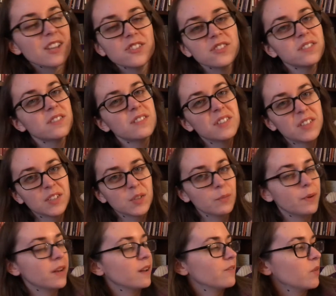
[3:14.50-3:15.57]
just a little
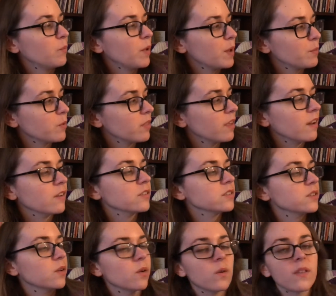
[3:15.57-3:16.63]
bit of the paper there,
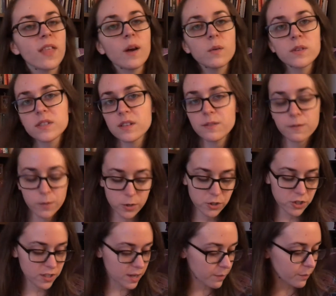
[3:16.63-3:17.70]
so that was
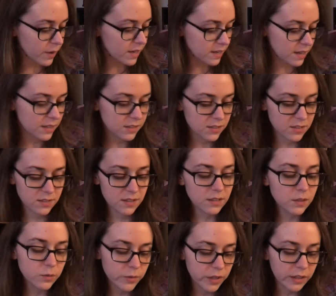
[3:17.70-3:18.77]
unfortunate, but it's
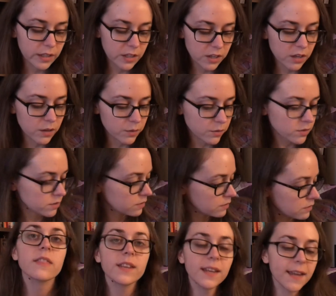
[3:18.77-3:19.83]
still really cute.
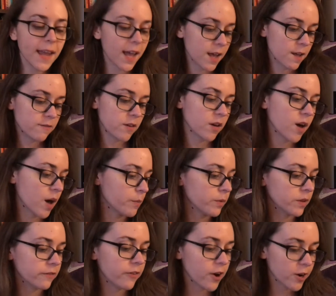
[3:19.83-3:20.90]
Then I have a
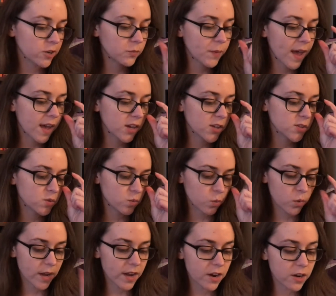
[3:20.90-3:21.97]
couple of hardbacks
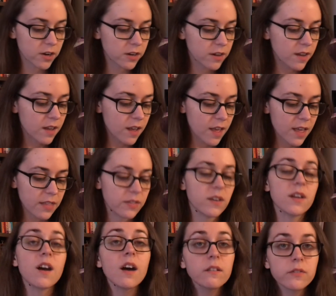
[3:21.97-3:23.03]
where
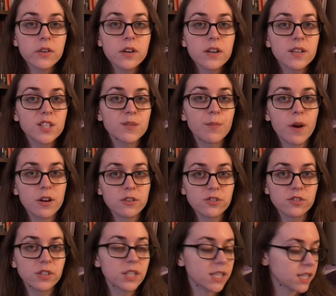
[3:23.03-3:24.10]
the cover is
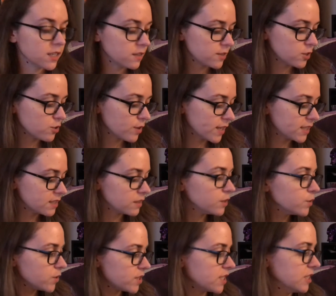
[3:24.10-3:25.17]
partially
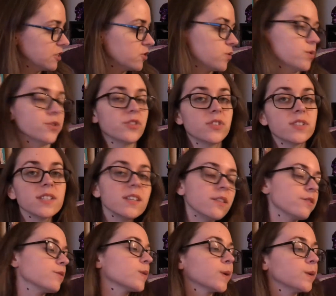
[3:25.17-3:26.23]
translucent or
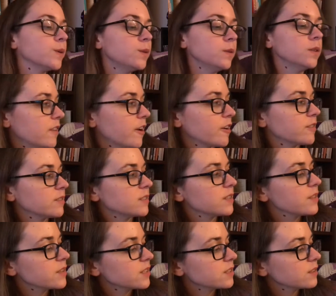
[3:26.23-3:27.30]
see-through. There's
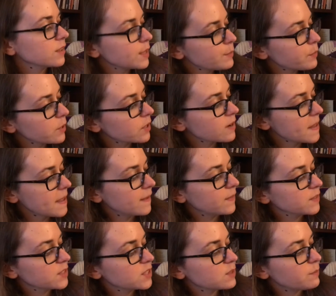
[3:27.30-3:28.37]
the sleeper
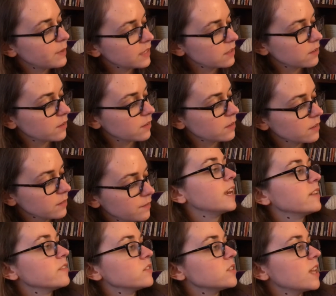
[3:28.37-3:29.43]
and the spindle.
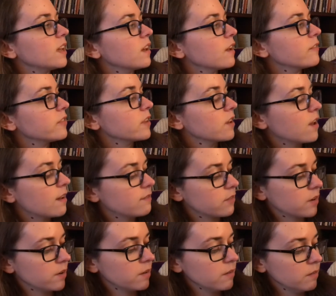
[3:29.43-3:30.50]
And if you take off the
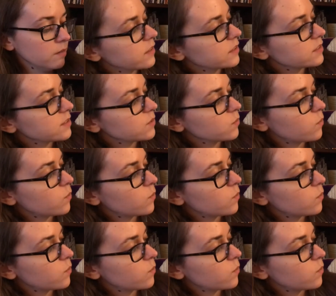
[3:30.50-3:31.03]
cover, this is